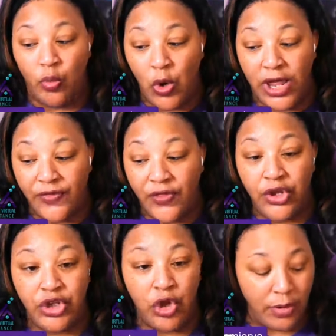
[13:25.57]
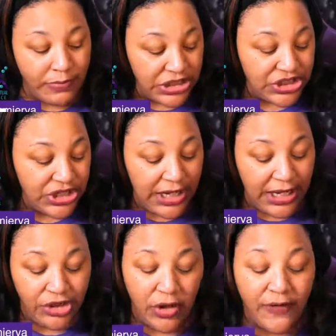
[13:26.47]
with your mission
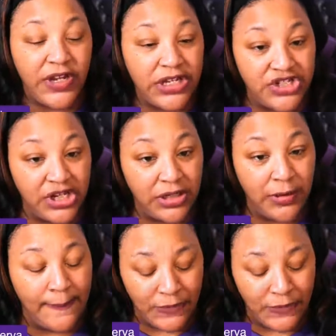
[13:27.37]
and your vision.